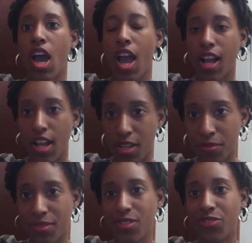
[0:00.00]
I got
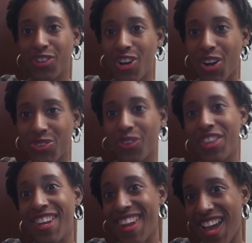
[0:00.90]
in for a consult
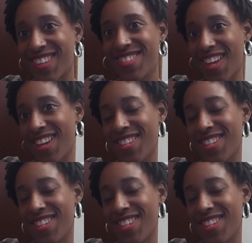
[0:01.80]
the next day at